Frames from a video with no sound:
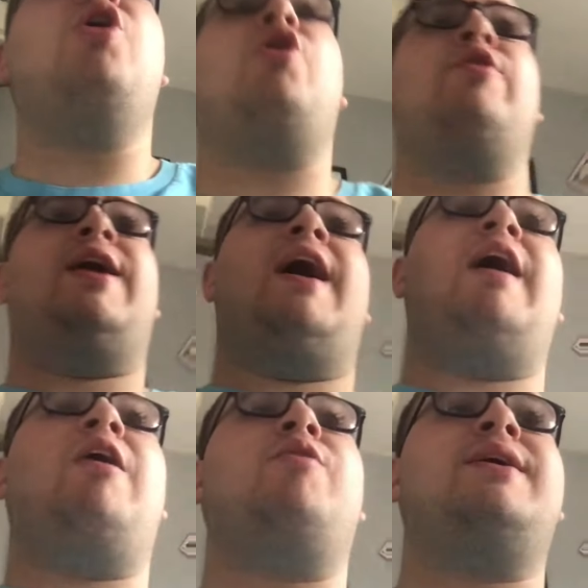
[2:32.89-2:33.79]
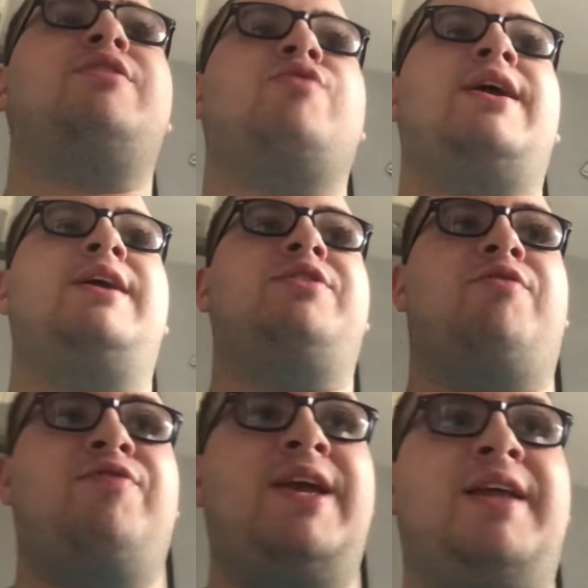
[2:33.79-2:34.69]
on how he created The
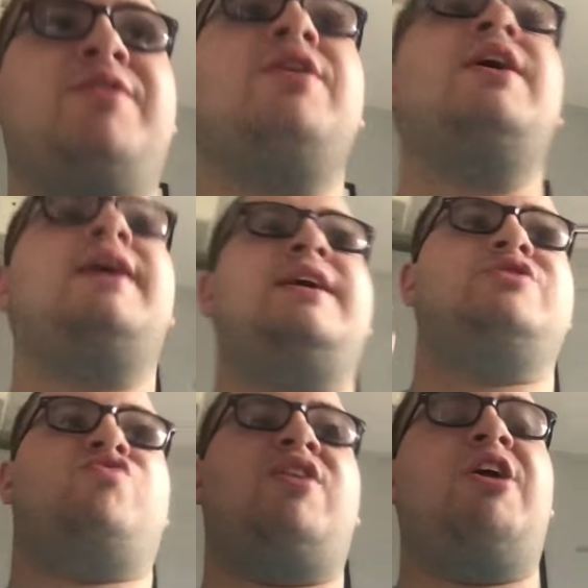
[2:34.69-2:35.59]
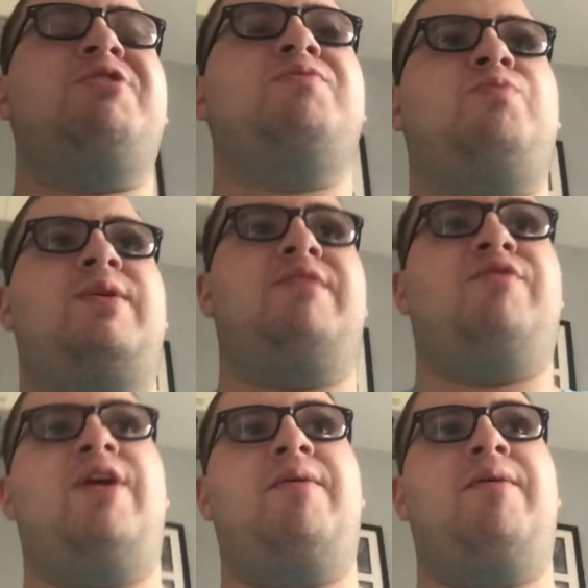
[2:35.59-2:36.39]
Fiend, his run with